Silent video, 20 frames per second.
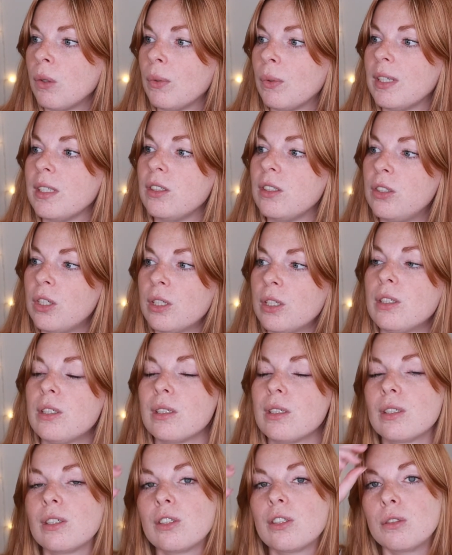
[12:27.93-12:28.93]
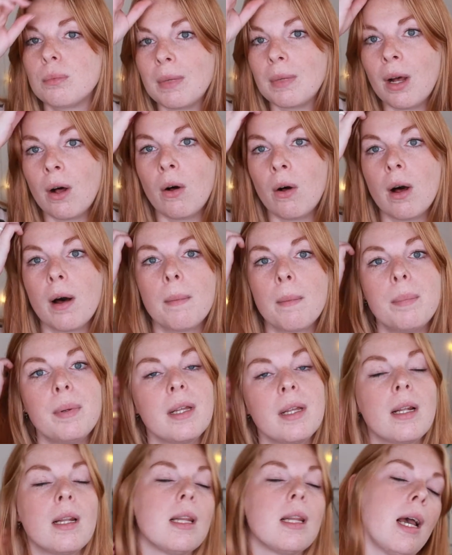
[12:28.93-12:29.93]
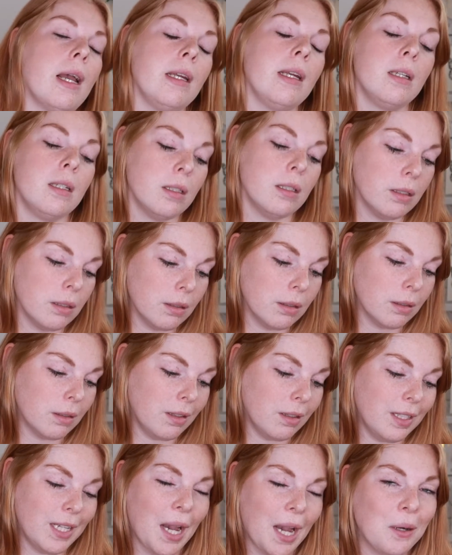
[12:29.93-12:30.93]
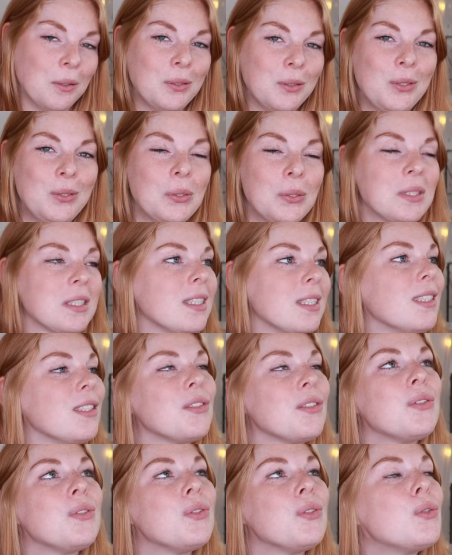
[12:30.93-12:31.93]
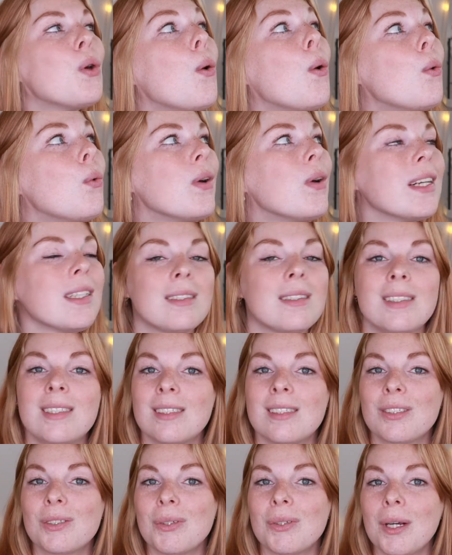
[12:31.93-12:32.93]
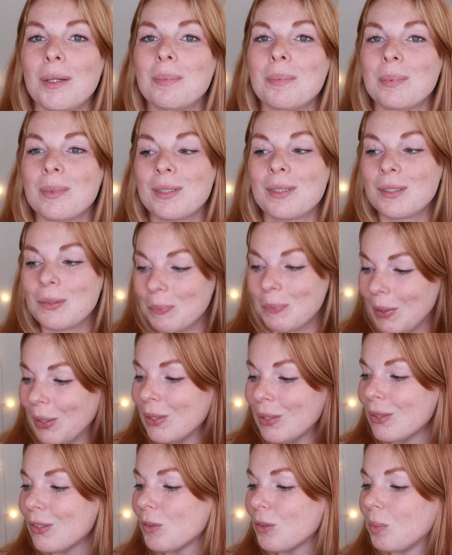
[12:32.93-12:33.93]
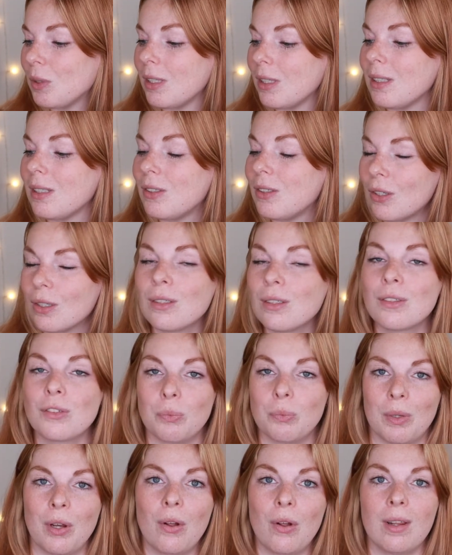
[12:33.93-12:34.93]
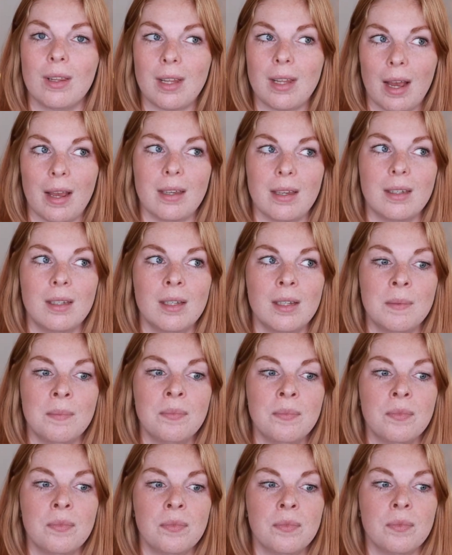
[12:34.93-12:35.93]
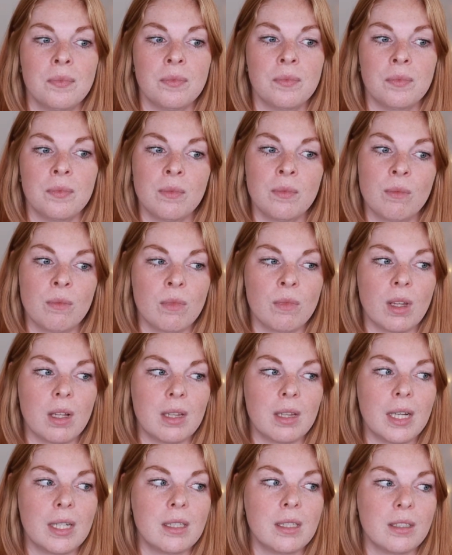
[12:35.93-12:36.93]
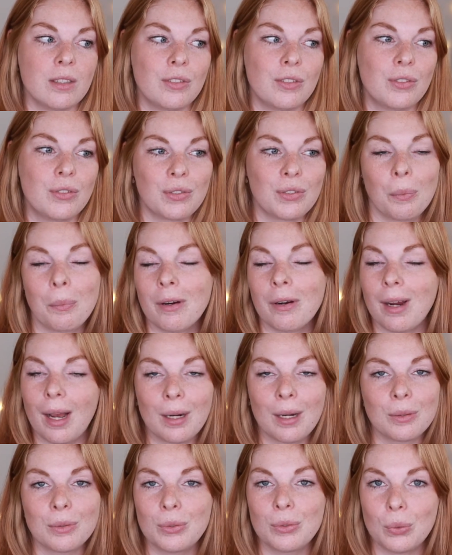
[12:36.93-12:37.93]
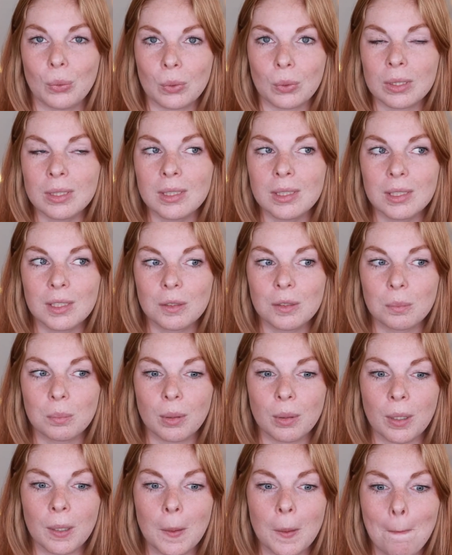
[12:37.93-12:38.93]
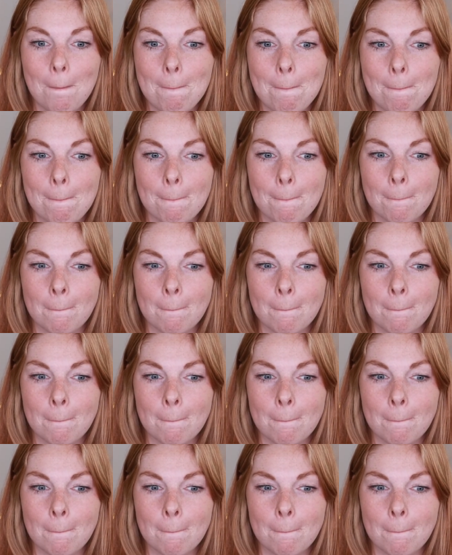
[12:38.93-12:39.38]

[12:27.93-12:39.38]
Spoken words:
Well, it does smell a bit like the outdoors. It is so weird to describe smells, but it does smell like summer outdoors. But